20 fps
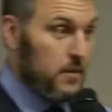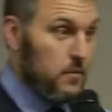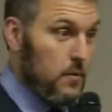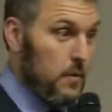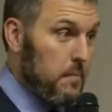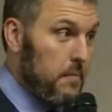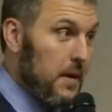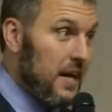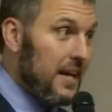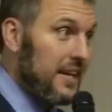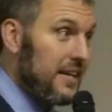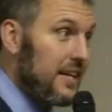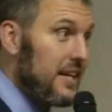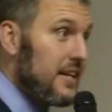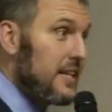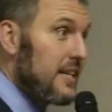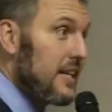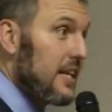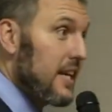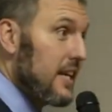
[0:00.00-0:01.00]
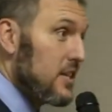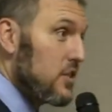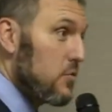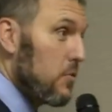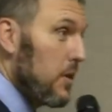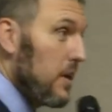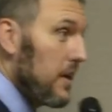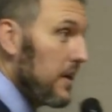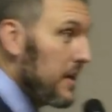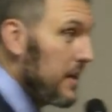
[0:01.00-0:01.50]
can repent, then guess
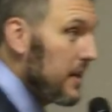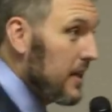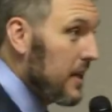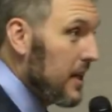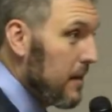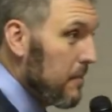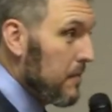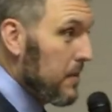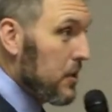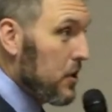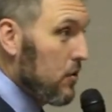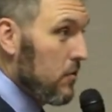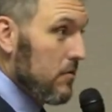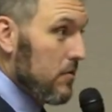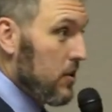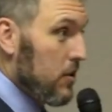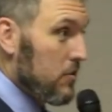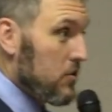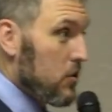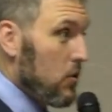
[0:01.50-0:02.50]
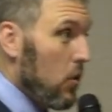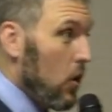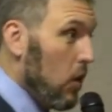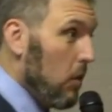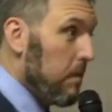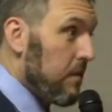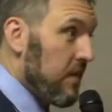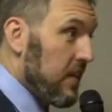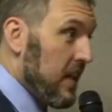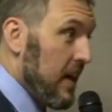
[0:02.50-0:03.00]
what? It, you, there's no
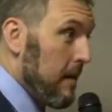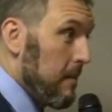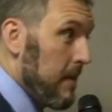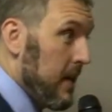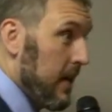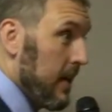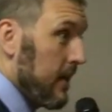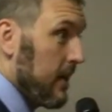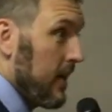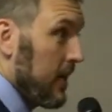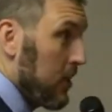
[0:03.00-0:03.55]
hope for that man.